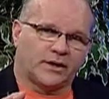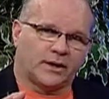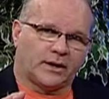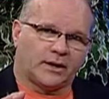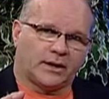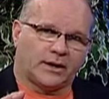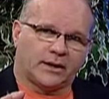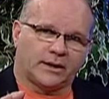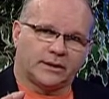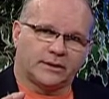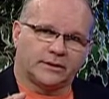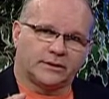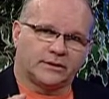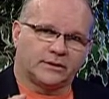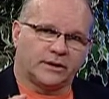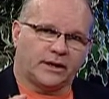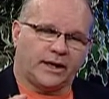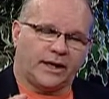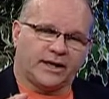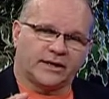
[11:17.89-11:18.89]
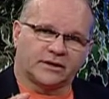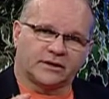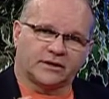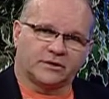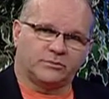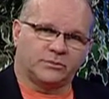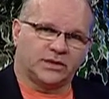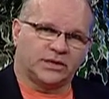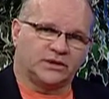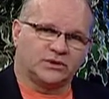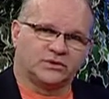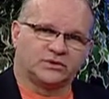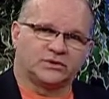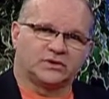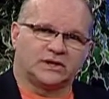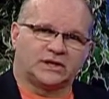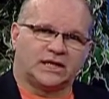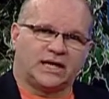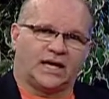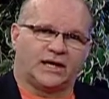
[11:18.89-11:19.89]
and it can be
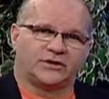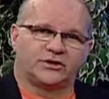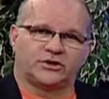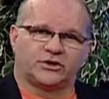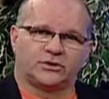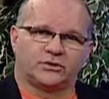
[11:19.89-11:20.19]
used against